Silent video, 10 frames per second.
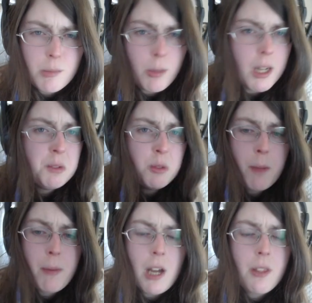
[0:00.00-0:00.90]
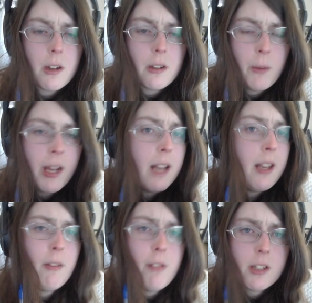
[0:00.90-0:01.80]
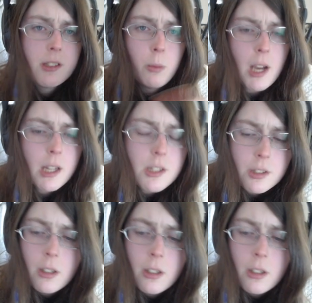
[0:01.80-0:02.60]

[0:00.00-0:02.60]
Why would we bother? We got Netflix to watch.